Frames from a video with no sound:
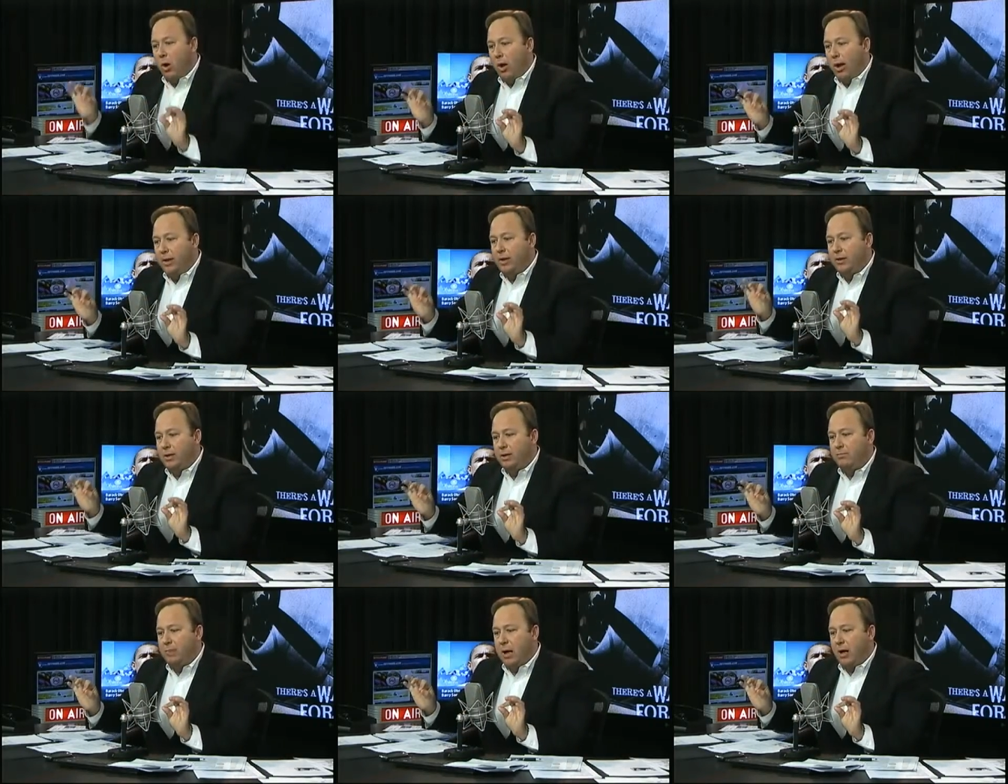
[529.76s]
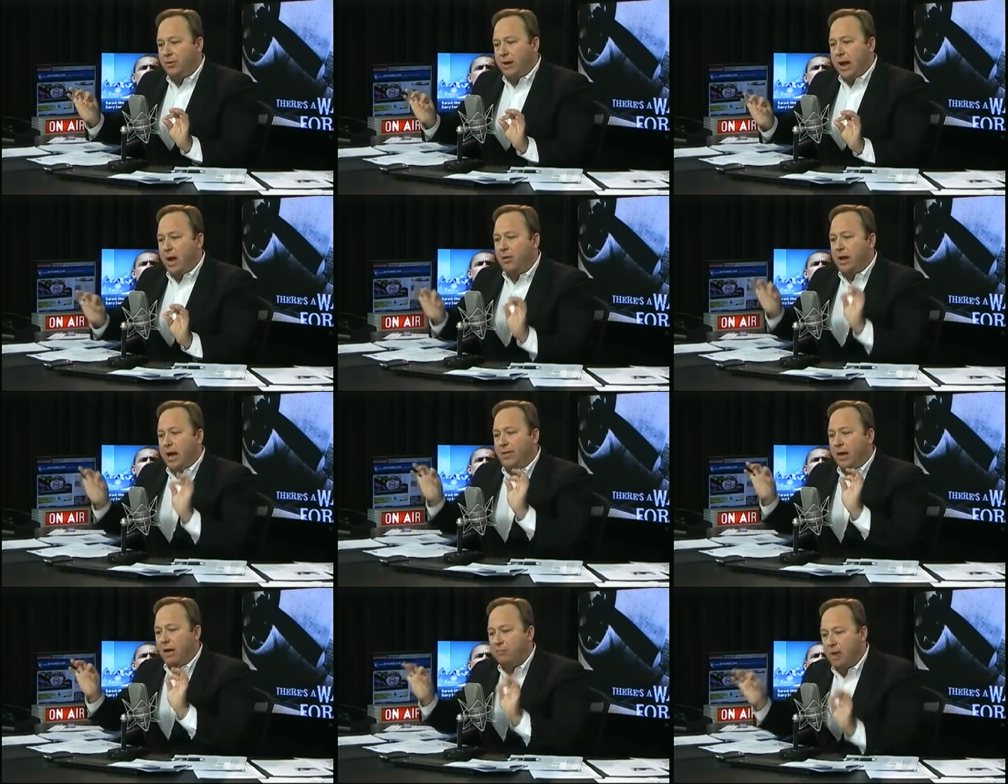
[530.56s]
1 didn't melt down.
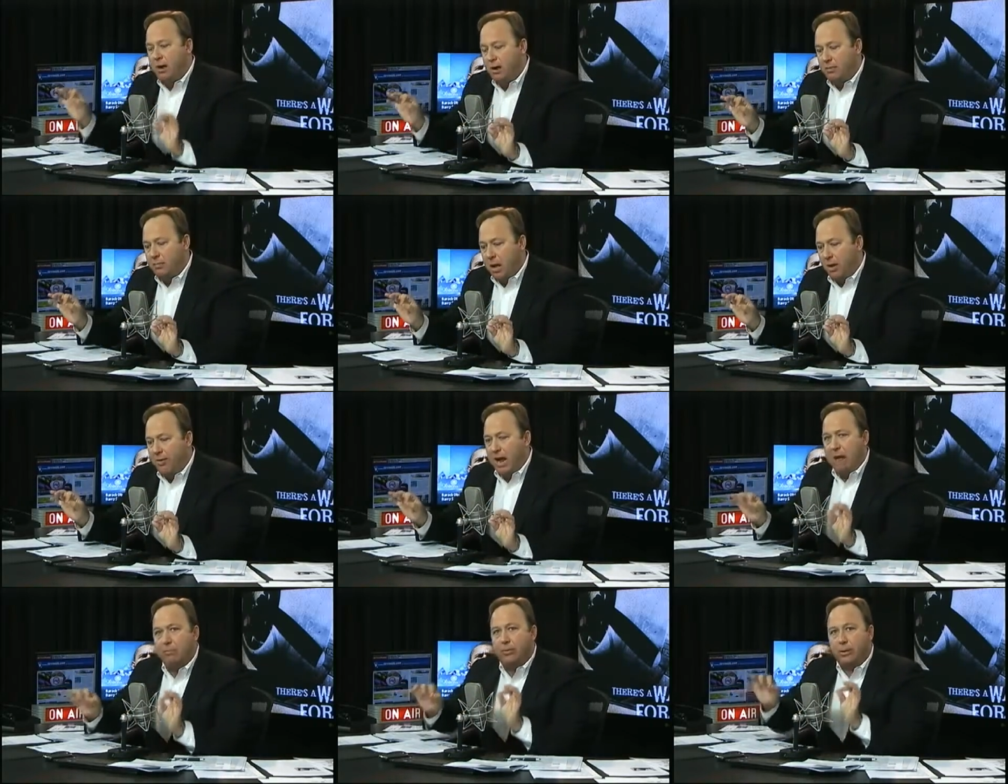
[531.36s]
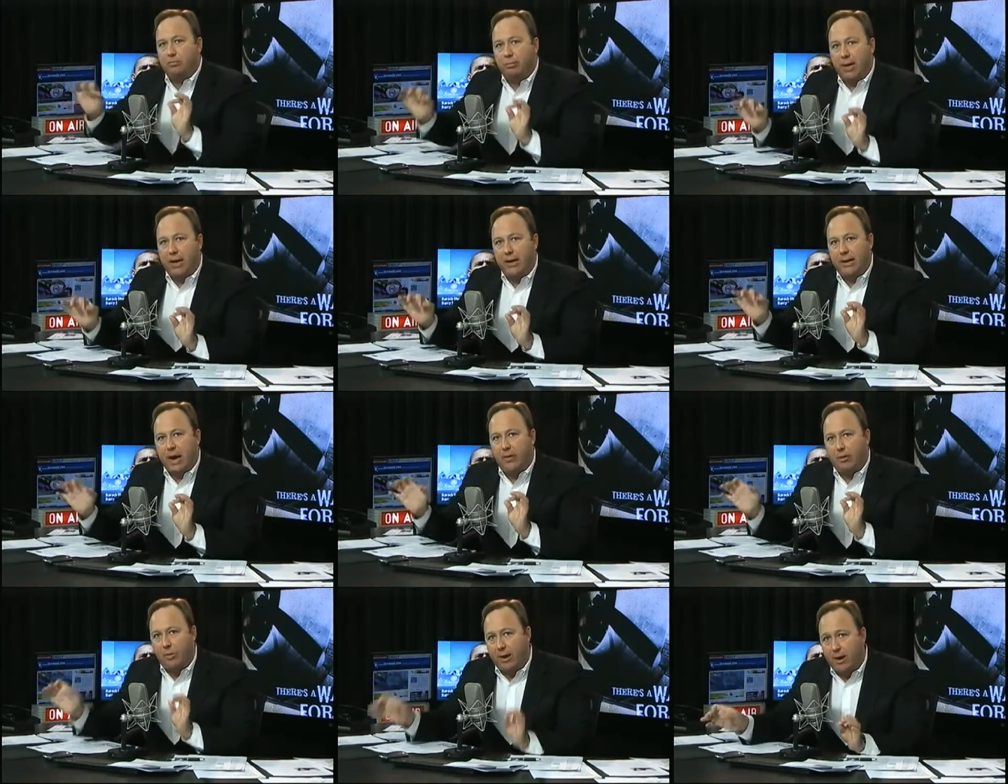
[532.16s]
Now they admitted it melted down, but they're playing
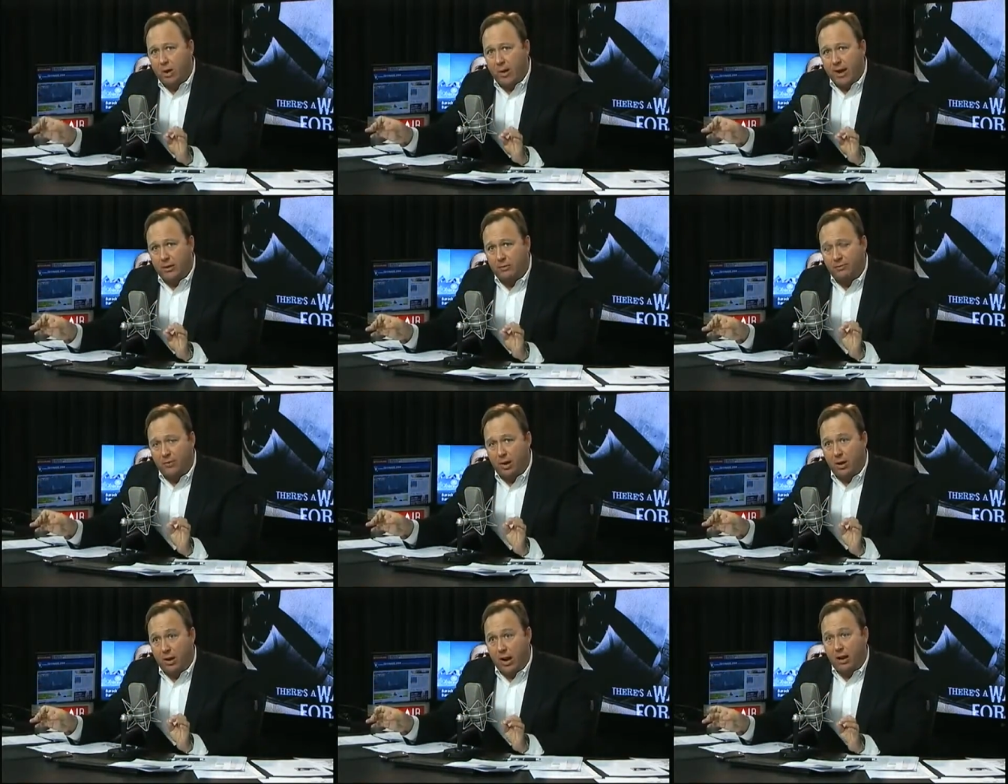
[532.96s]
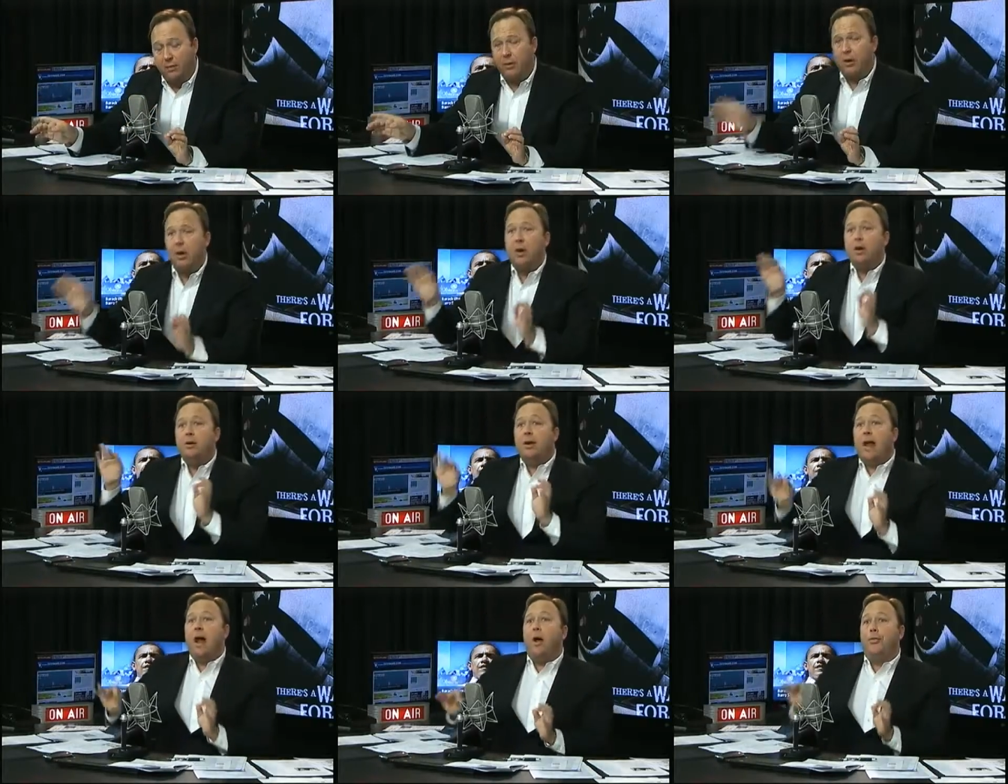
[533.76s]
down the radioactive fallout.
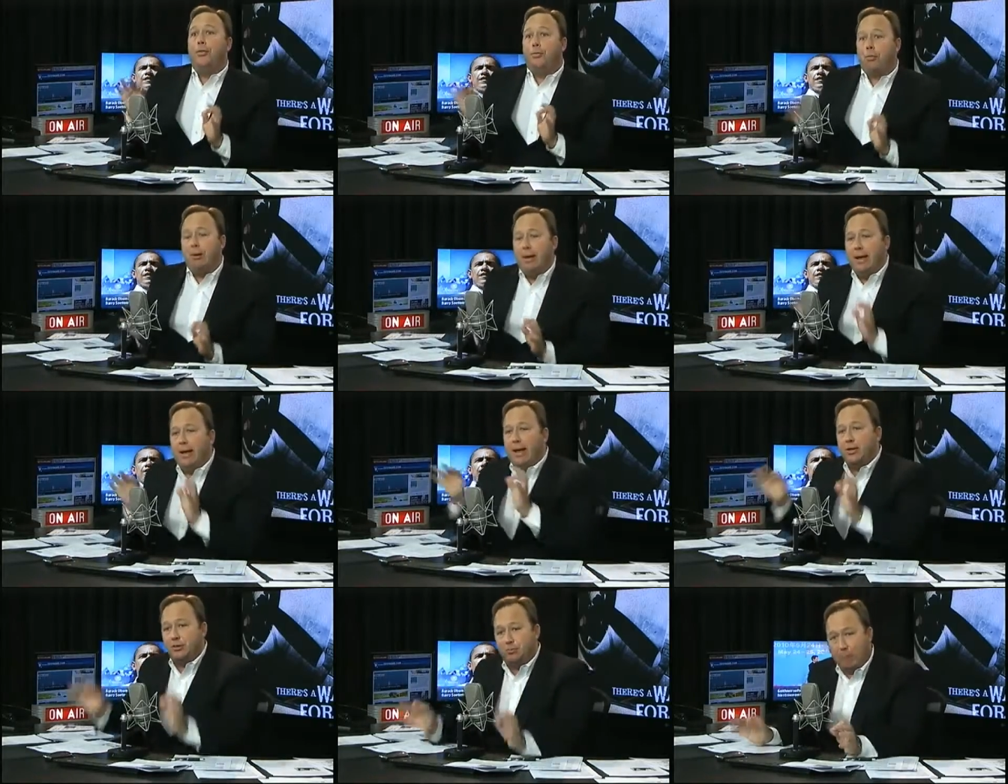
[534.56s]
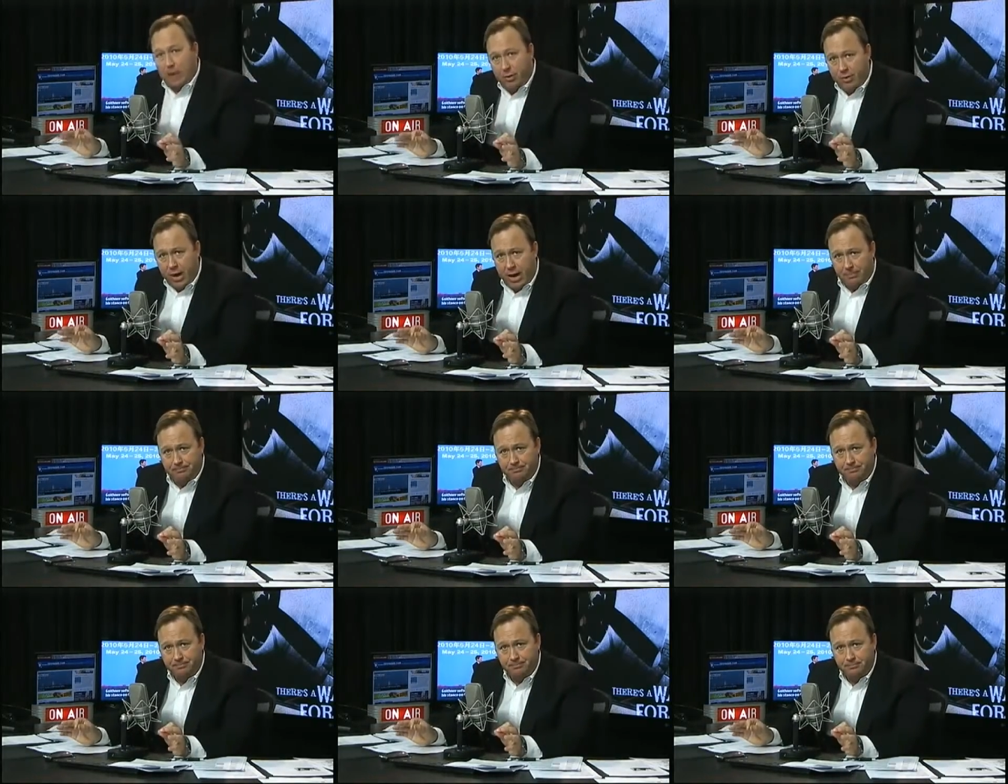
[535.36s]
Now 3 has blown up.